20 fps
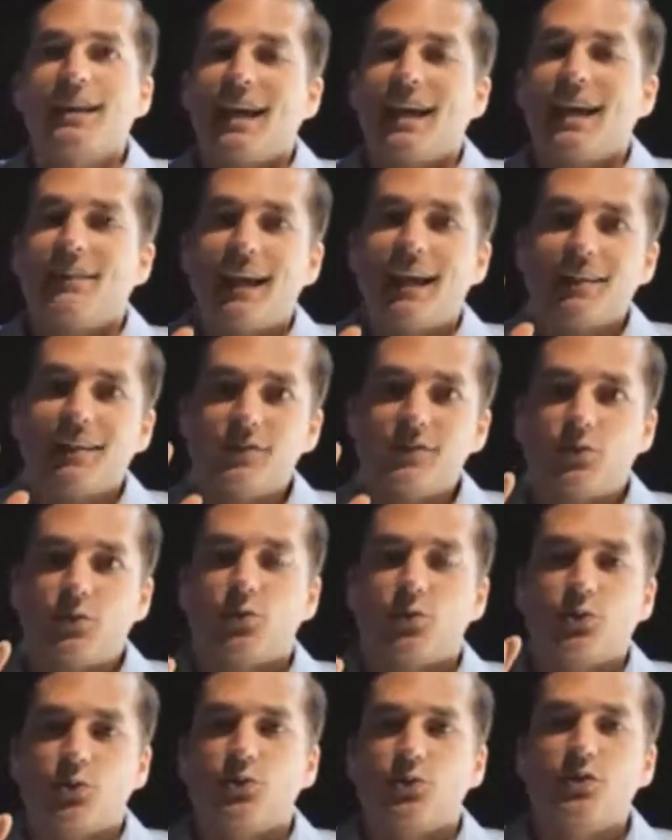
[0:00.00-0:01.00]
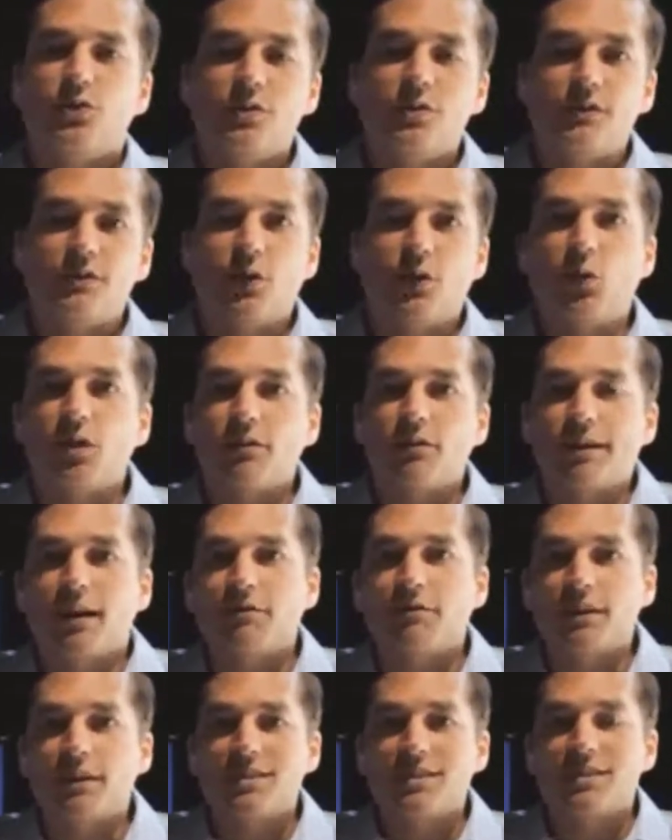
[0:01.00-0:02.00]
And that is good news for all of our
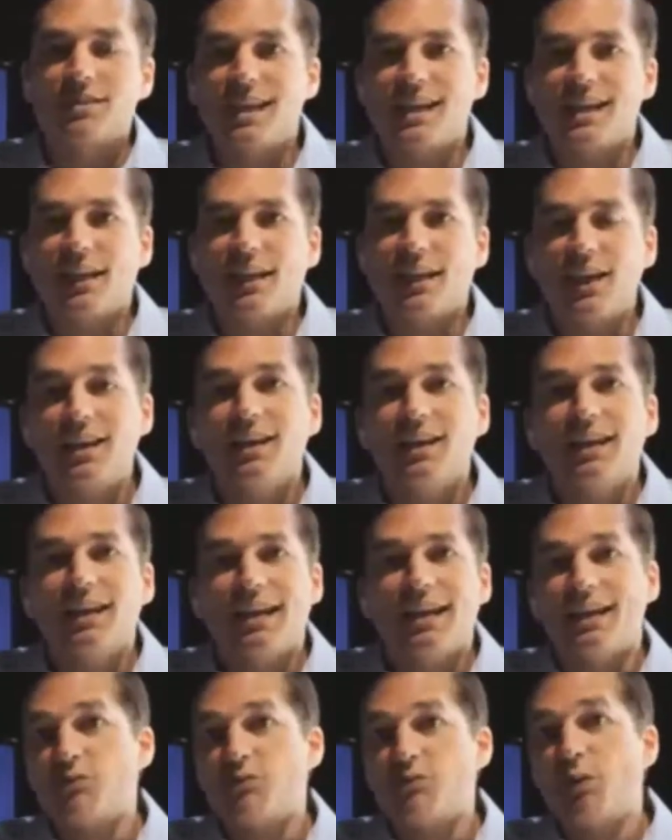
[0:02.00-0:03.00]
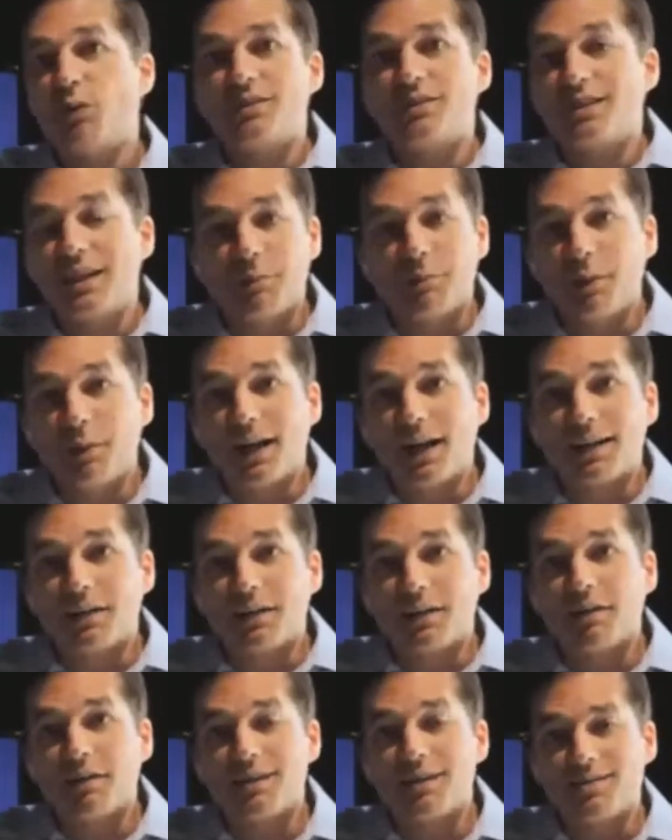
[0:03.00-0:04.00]
investors out there, as well as any budding
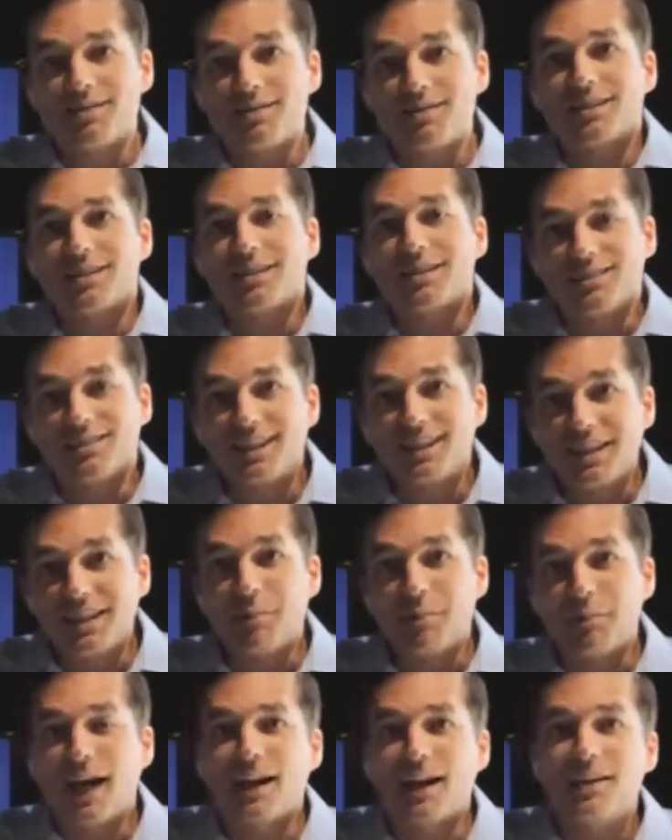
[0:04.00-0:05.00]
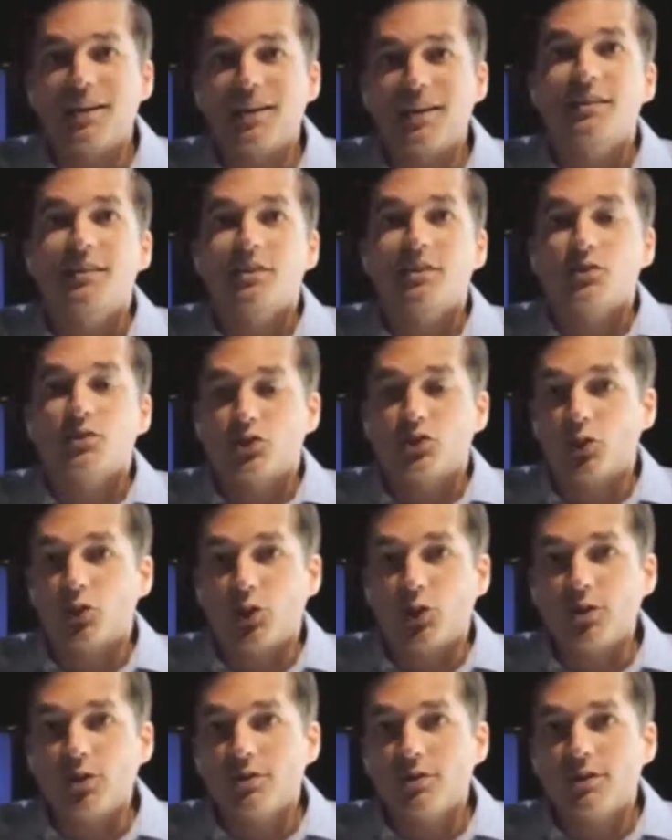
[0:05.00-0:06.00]
investors that are thinking about it.
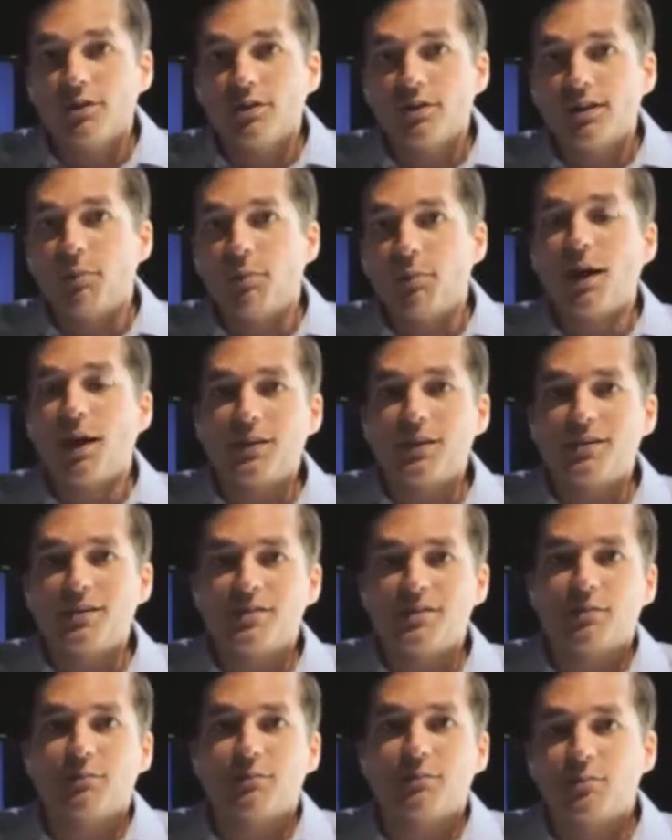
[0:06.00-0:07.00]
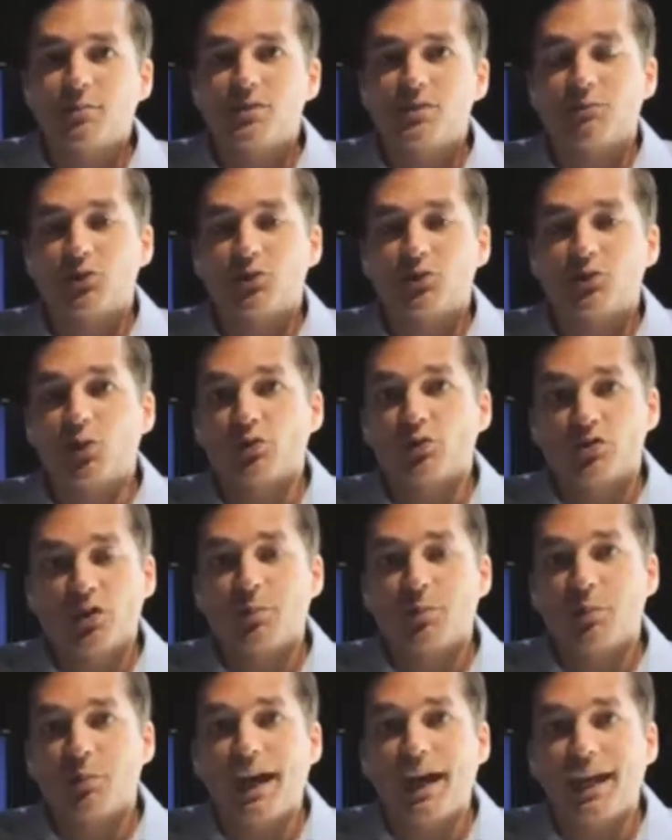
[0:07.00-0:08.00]
Sure, there might be some
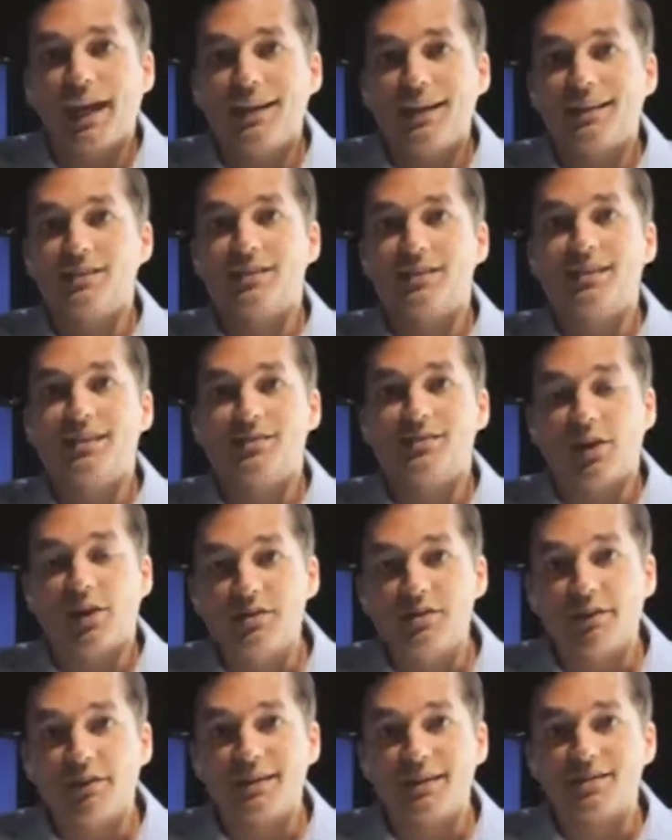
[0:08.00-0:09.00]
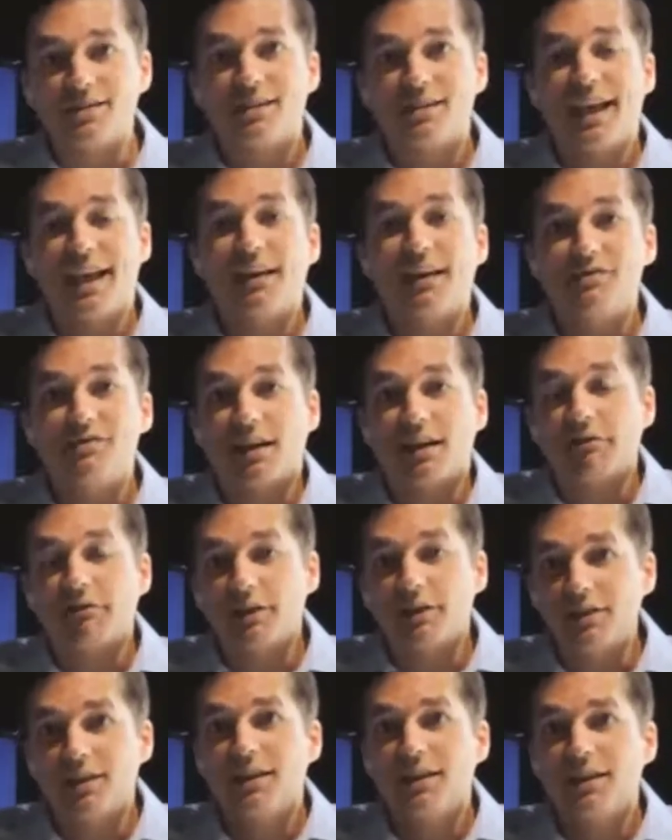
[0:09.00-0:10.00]
short-term pain as those of us have
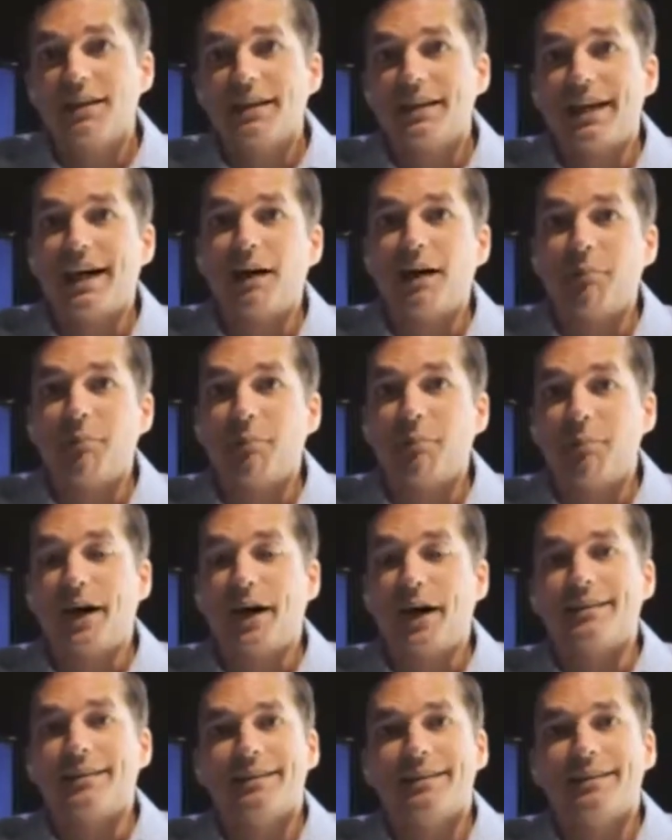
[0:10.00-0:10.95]
suffered, but